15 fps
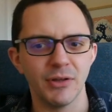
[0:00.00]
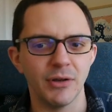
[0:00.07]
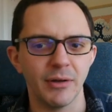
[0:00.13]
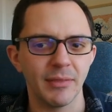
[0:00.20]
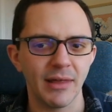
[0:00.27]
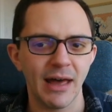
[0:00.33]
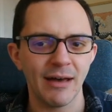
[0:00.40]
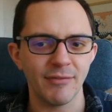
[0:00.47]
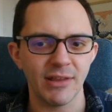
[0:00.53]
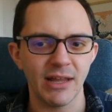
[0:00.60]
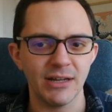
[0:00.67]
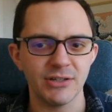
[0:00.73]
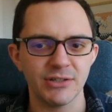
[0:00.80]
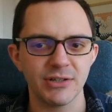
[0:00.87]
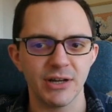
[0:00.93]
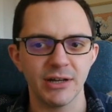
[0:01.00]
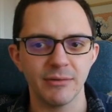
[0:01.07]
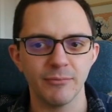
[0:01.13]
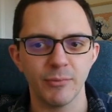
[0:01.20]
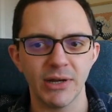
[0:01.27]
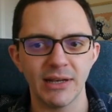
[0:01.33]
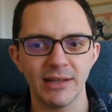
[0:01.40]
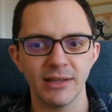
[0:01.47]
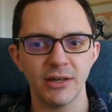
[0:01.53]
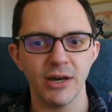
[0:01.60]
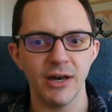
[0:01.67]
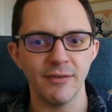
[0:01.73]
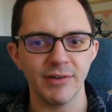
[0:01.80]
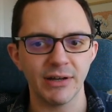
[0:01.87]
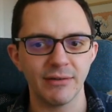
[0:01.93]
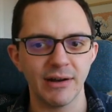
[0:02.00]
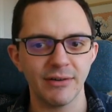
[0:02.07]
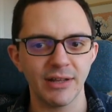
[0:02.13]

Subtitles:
know, that have the edges going weirdly curving around